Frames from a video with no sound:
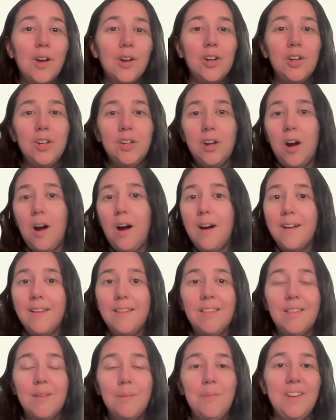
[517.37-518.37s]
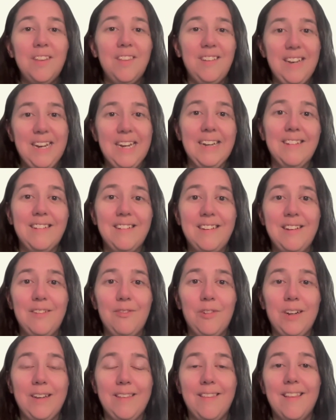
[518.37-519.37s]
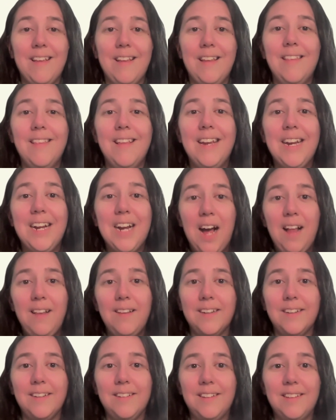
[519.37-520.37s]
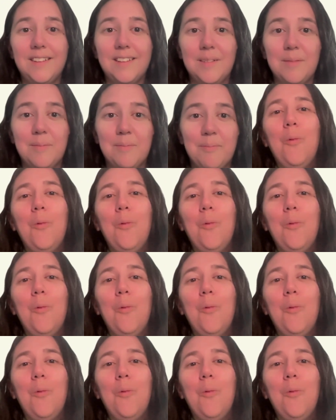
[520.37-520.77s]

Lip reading: could cause some distinct differences in colors.